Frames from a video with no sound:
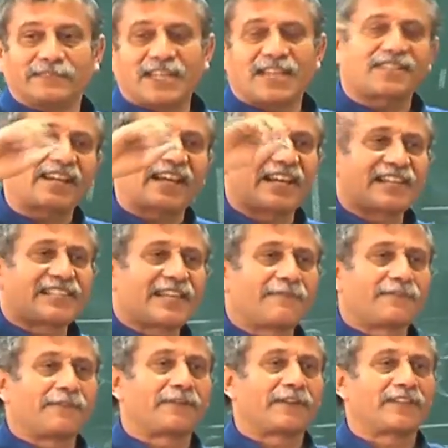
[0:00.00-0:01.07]
Just take
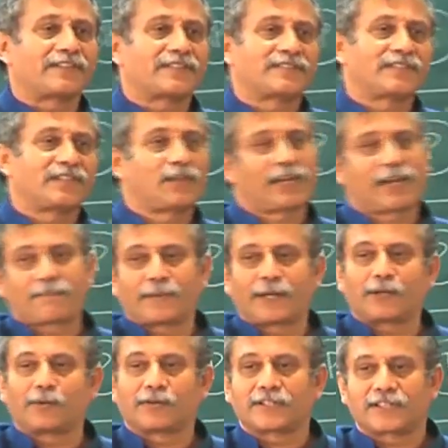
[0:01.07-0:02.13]
SCF difference. You will get
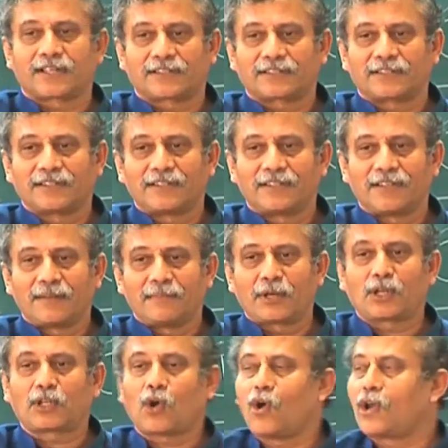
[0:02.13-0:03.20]
pretty good result.
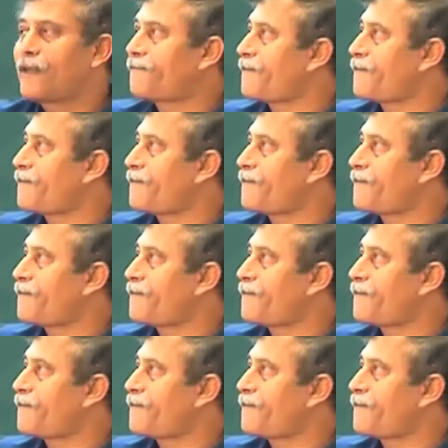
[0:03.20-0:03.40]
Because the whole